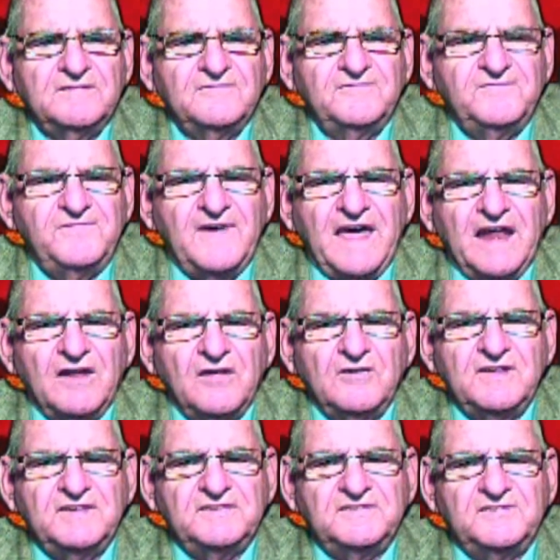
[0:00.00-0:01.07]

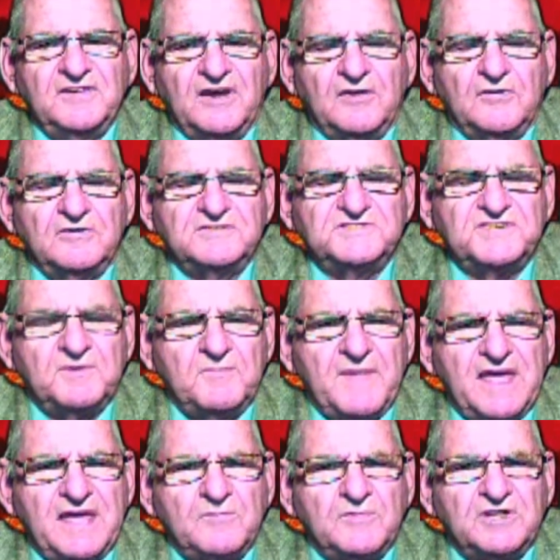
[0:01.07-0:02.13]
Follow the Lord's
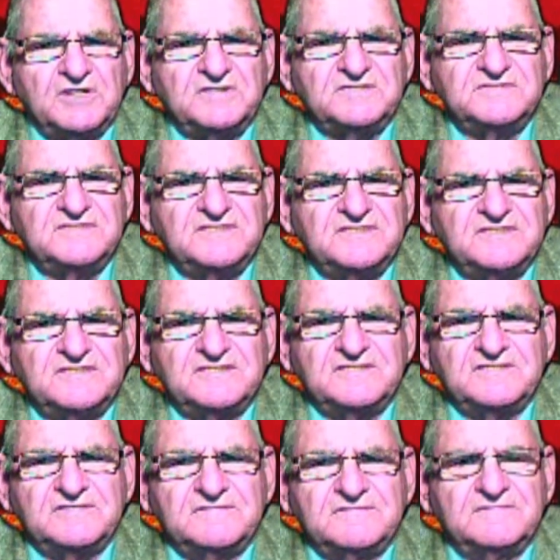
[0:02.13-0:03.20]
commandments.
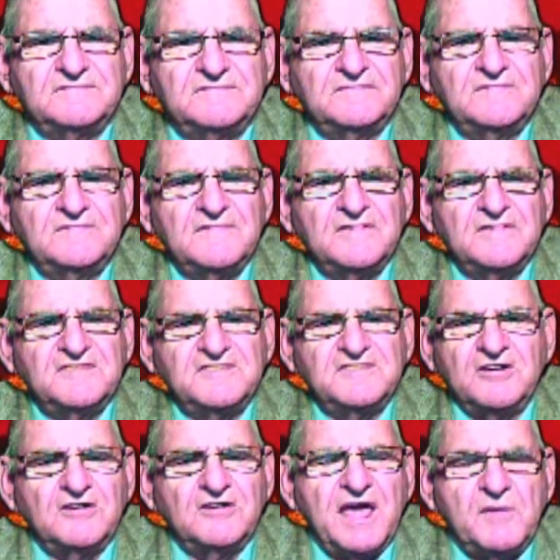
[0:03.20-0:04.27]

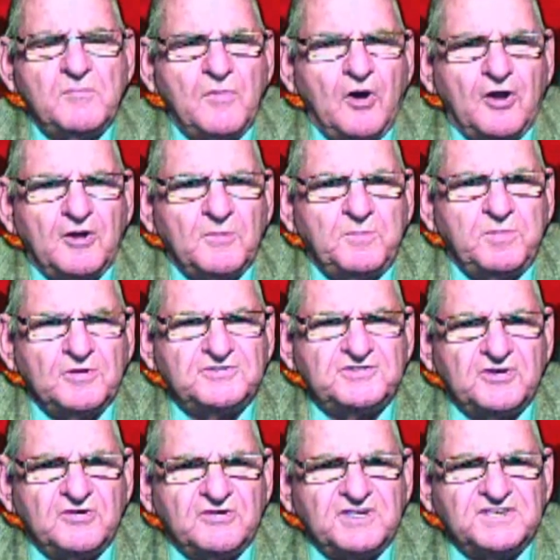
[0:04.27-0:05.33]
They're not multiple
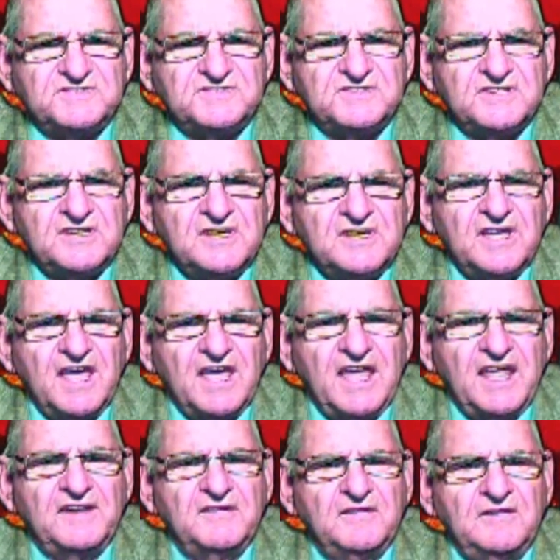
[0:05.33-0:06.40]
choice.
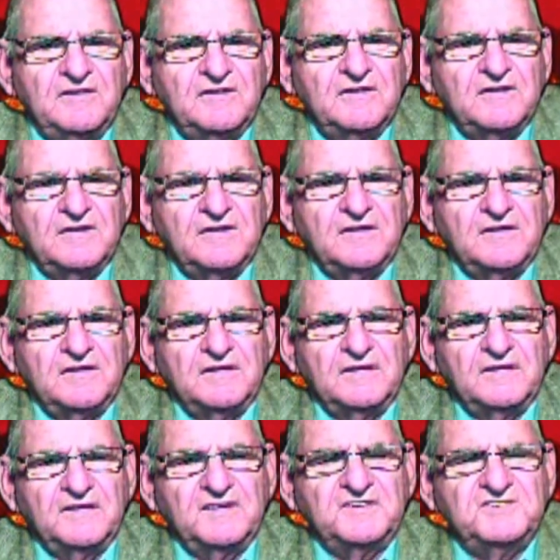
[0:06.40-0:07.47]
And
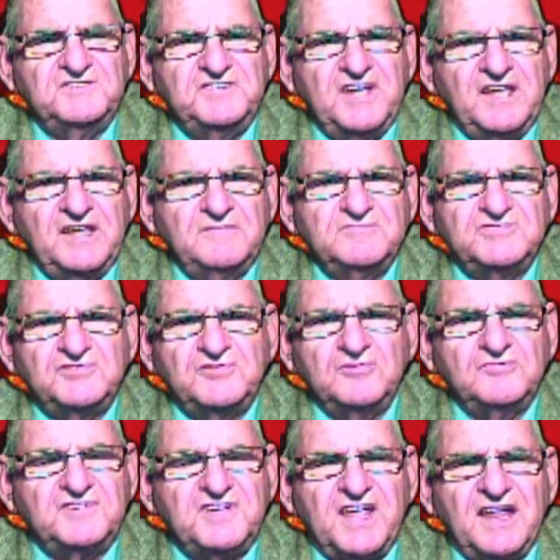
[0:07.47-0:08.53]
in James
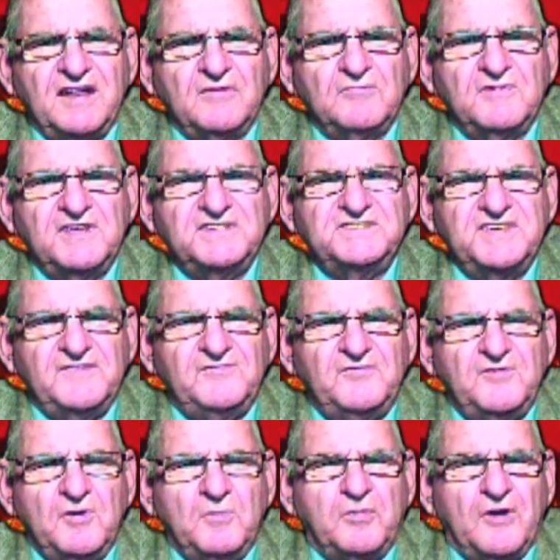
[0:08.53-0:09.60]
2:10 it reads, if
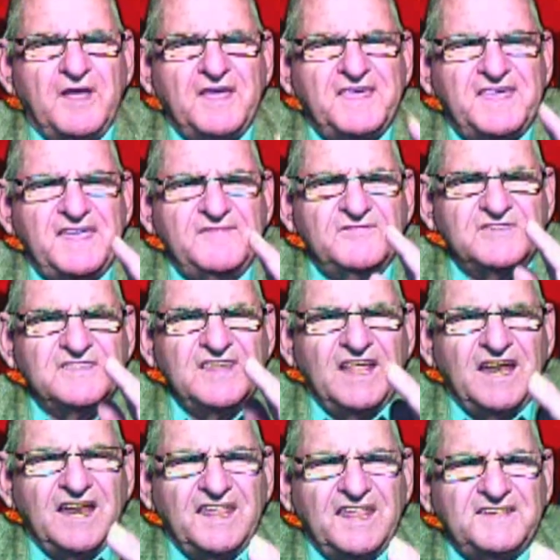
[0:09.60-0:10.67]
you break even
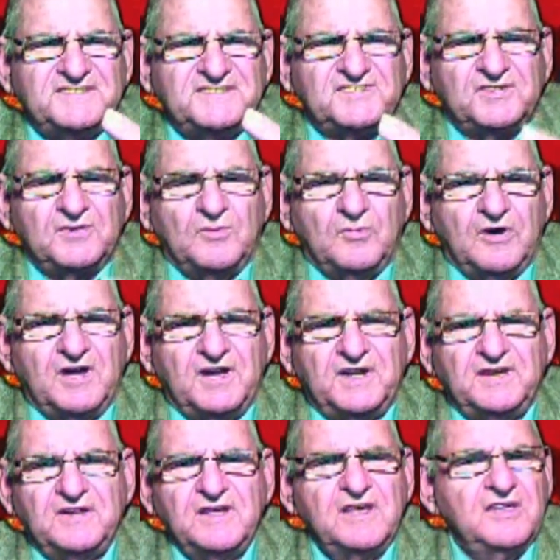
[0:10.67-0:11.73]
the least of one,
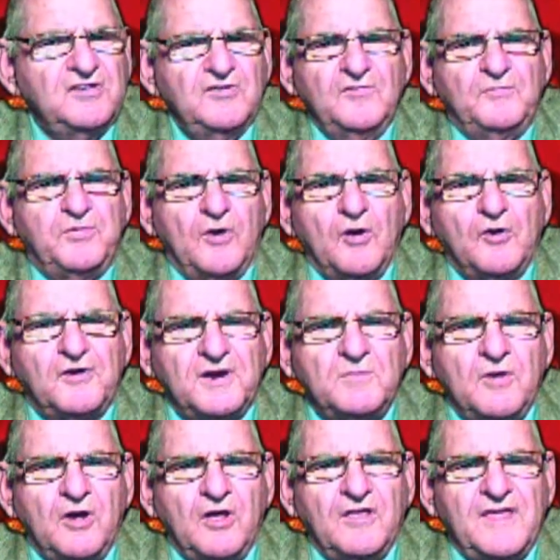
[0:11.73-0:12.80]
you've broken
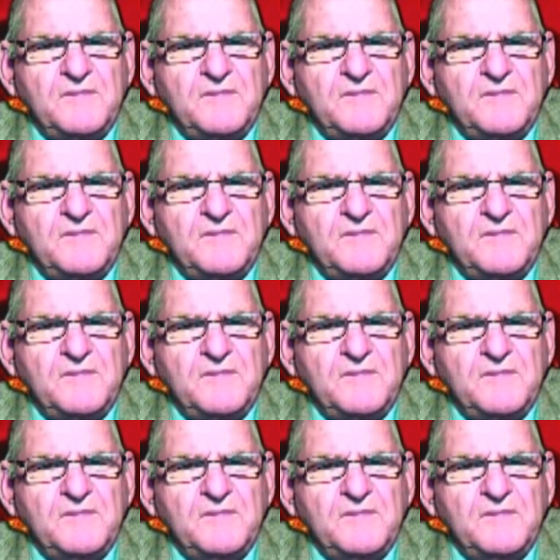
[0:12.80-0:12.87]
them all.